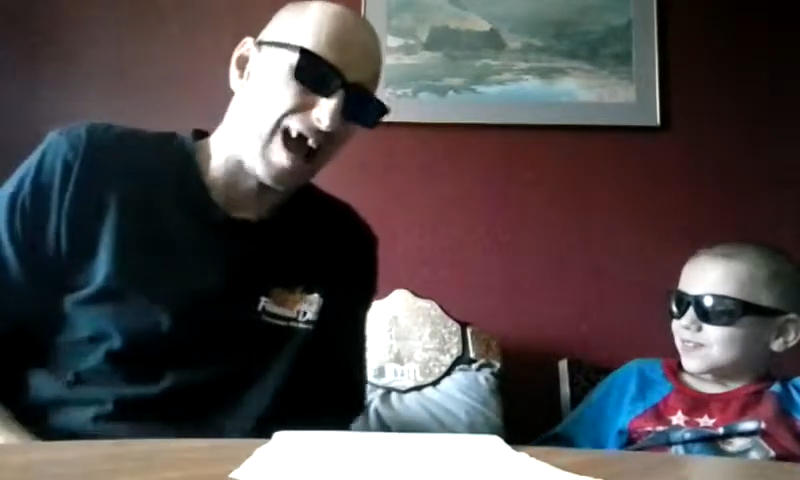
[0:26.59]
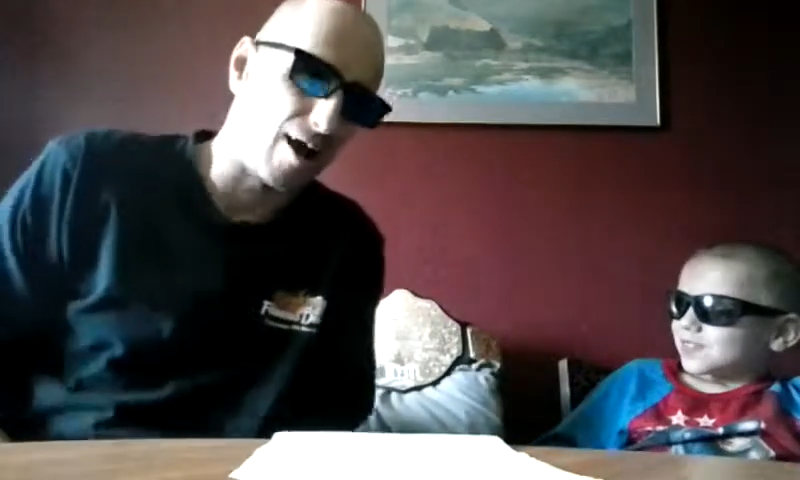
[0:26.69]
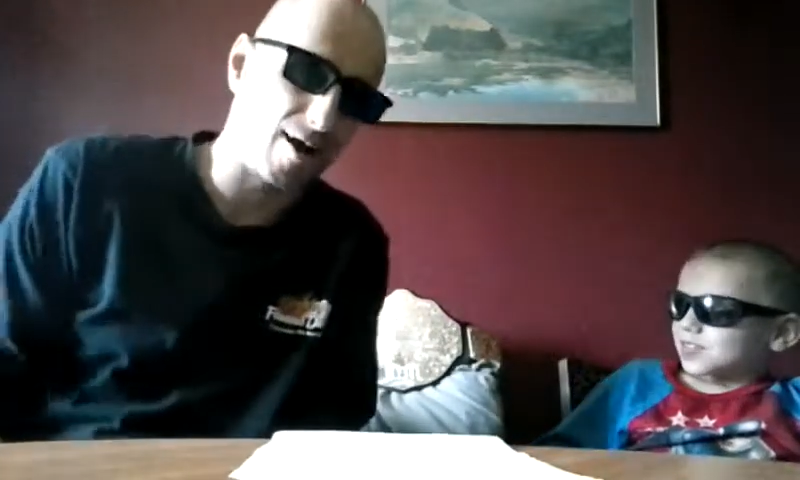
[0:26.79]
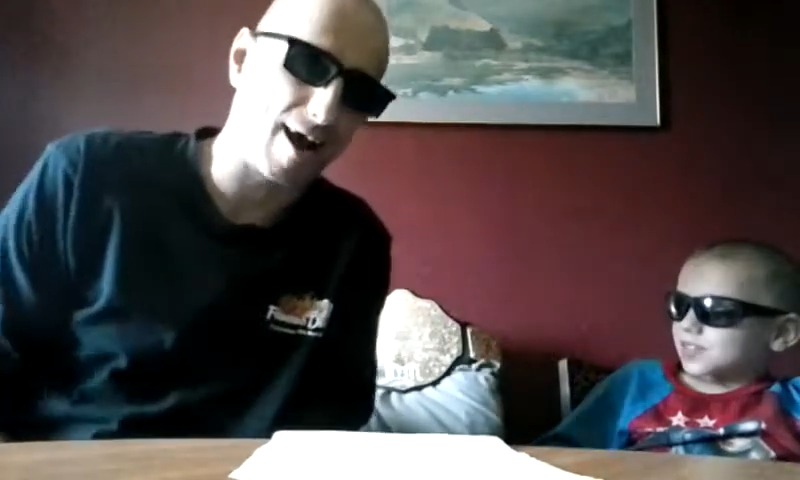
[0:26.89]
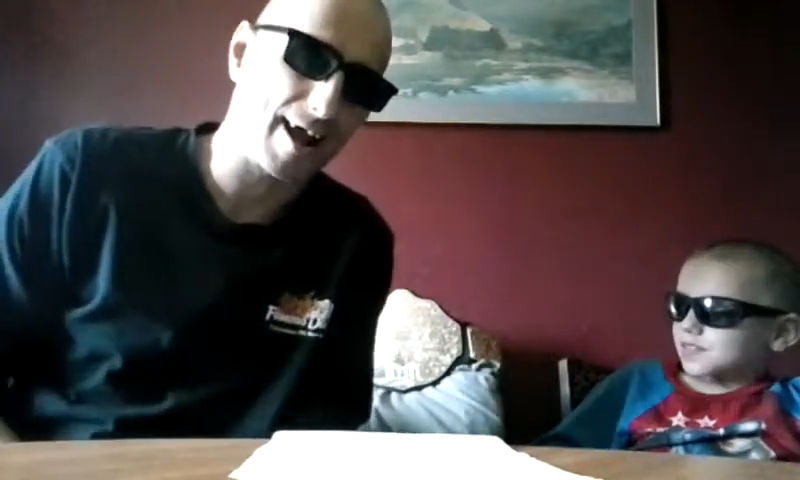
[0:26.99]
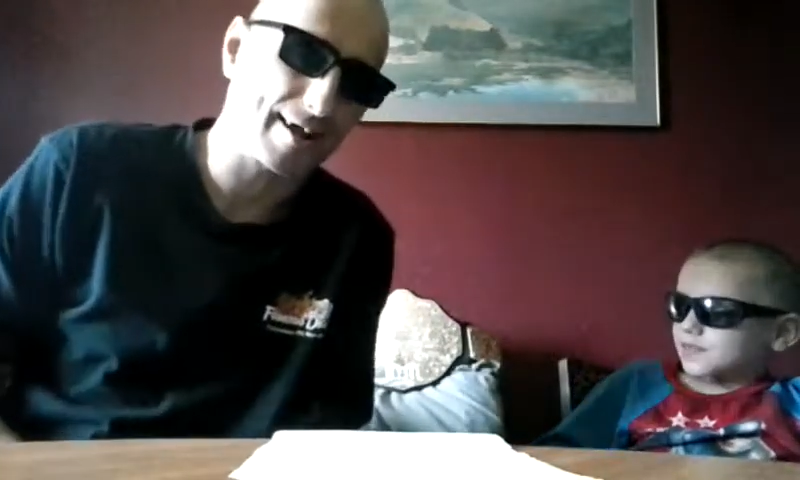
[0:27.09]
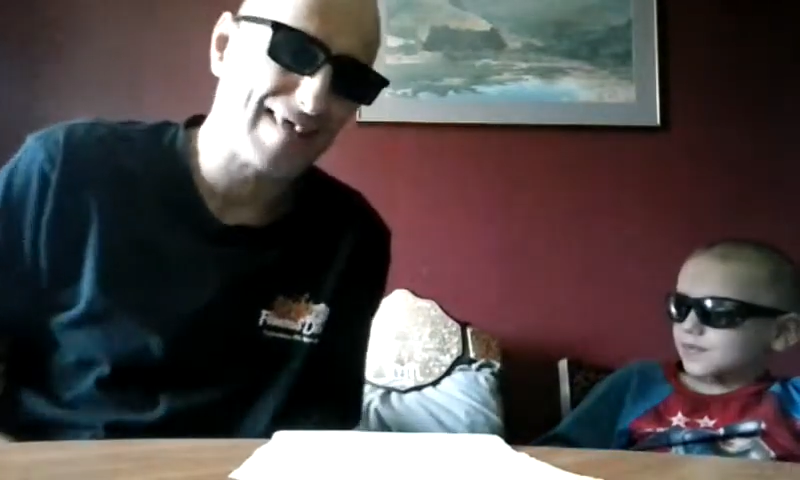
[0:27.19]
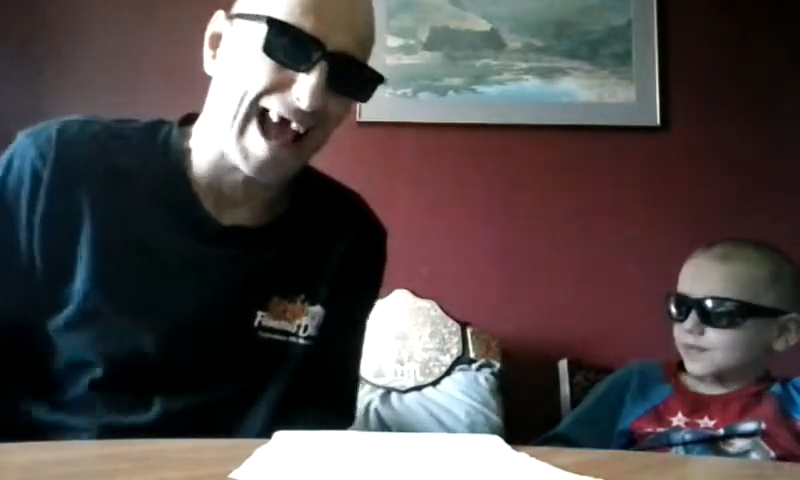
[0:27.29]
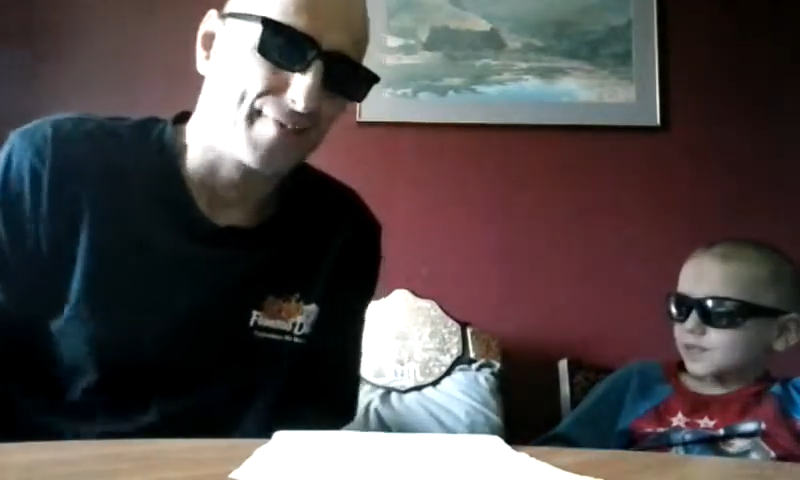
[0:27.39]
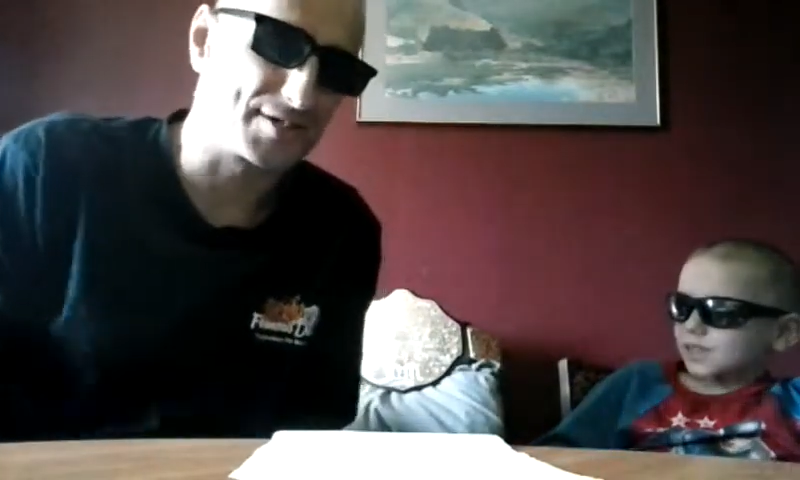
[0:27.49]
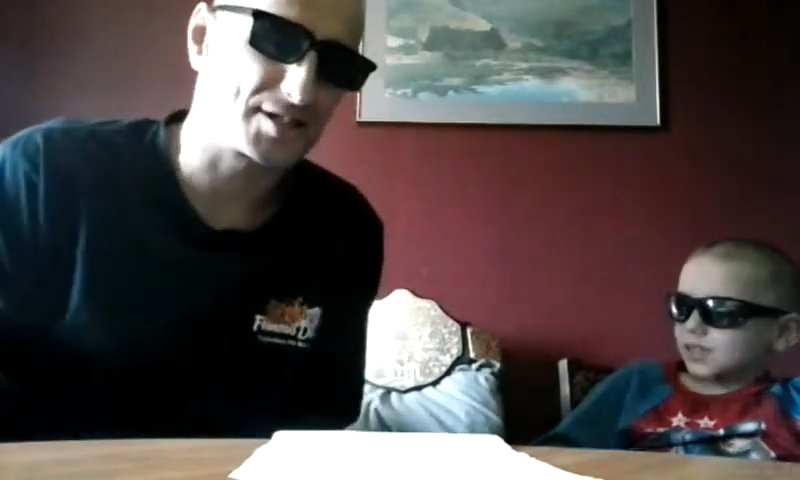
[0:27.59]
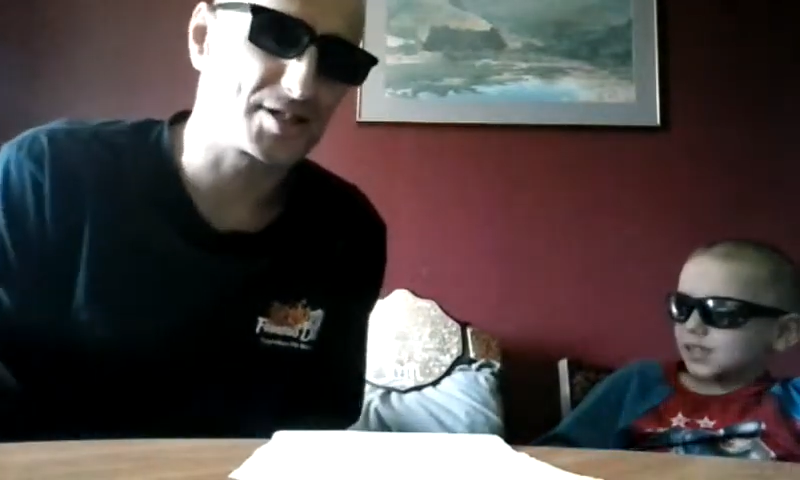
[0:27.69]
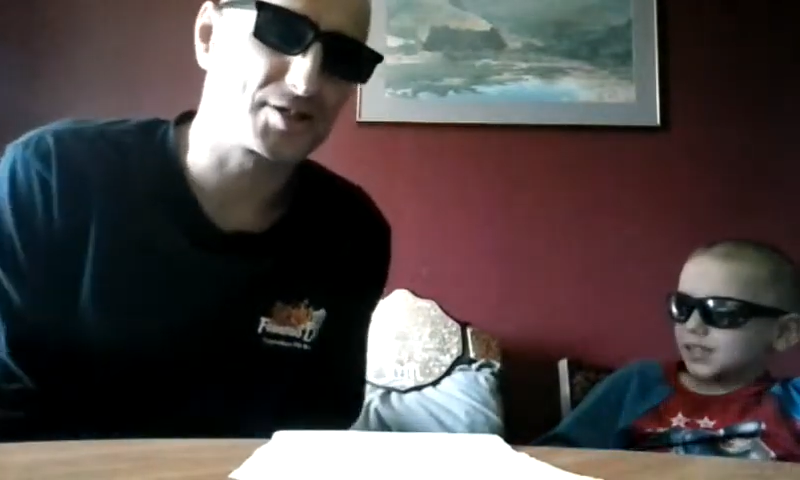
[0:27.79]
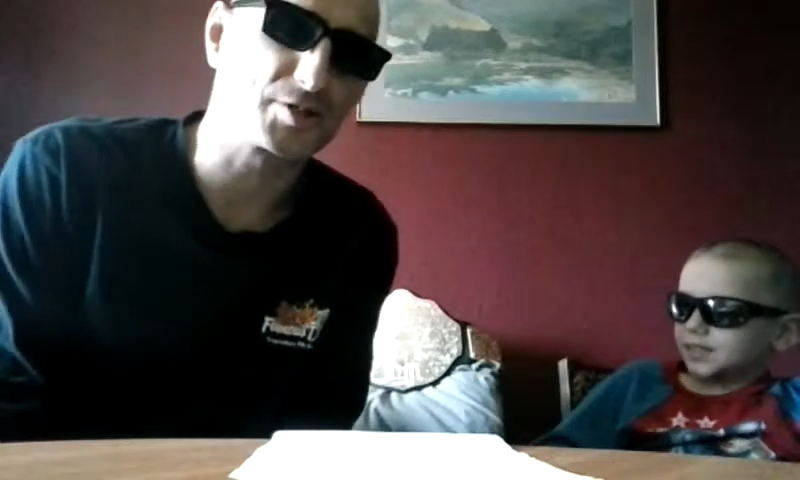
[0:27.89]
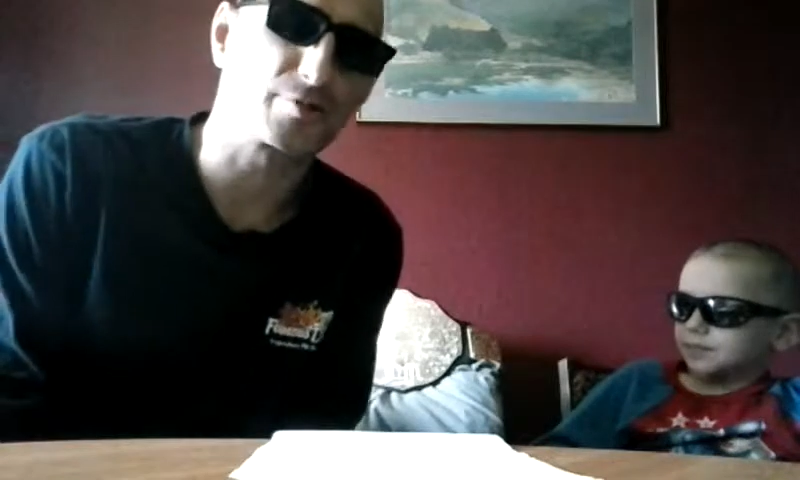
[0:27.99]
All right, this
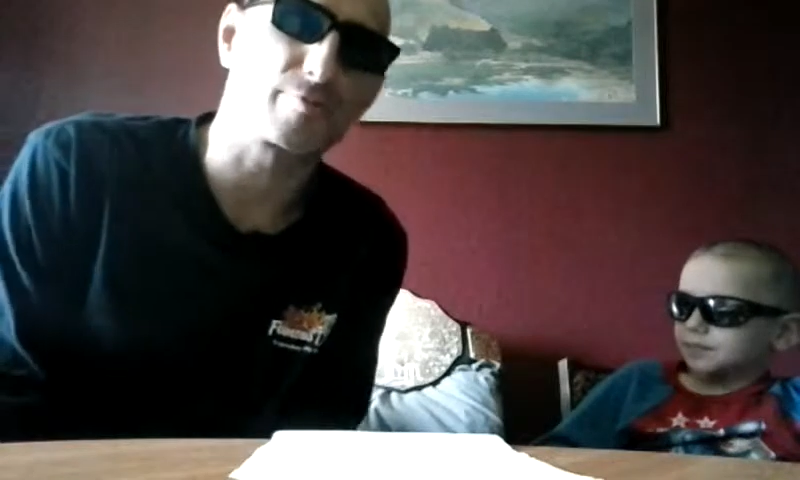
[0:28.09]
is your